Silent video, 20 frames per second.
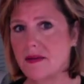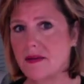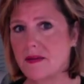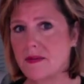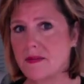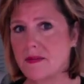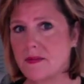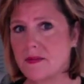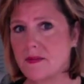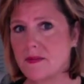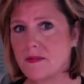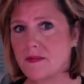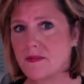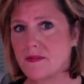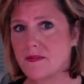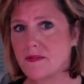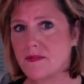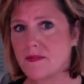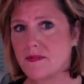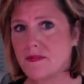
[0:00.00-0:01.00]

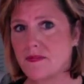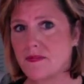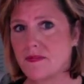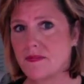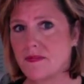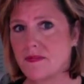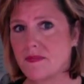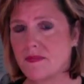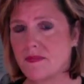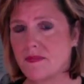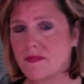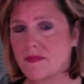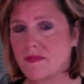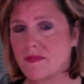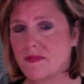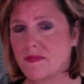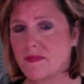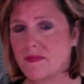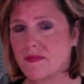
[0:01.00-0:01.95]
(no one is talking)